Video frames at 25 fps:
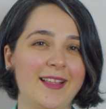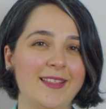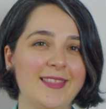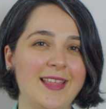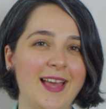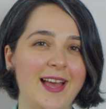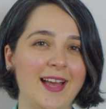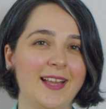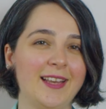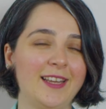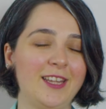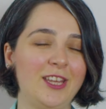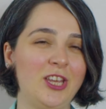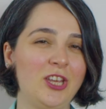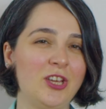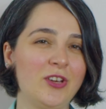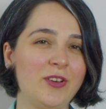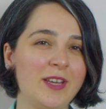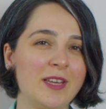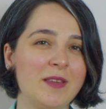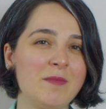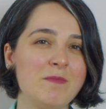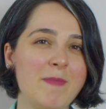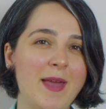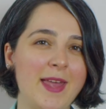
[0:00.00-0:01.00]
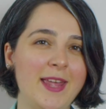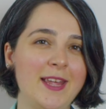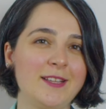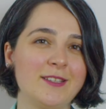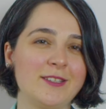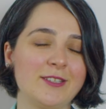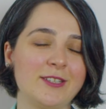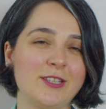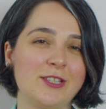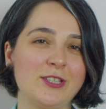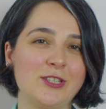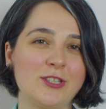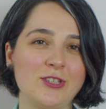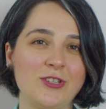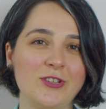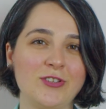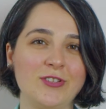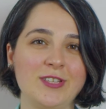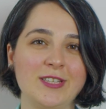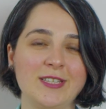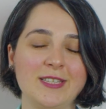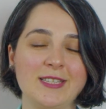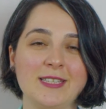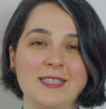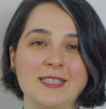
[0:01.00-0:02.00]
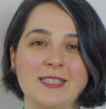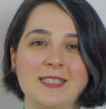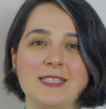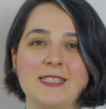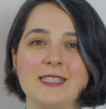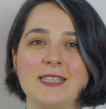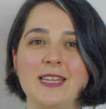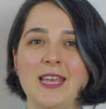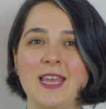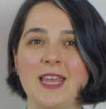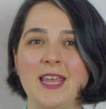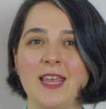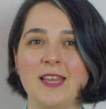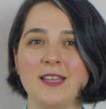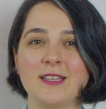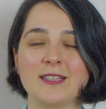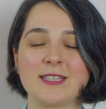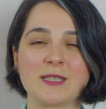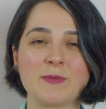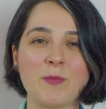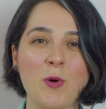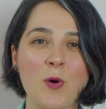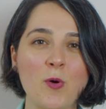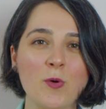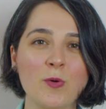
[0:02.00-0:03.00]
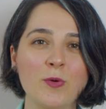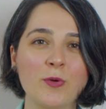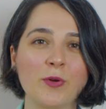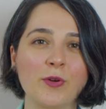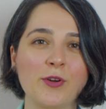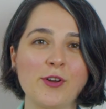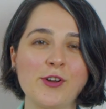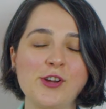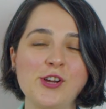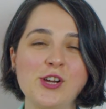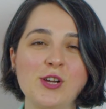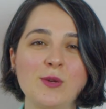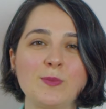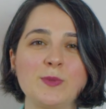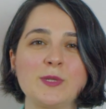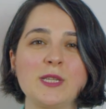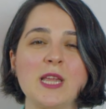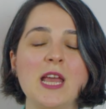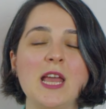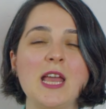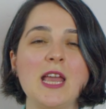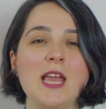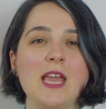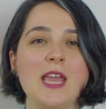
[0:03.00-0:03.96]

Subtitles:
that you can make the students in small groups,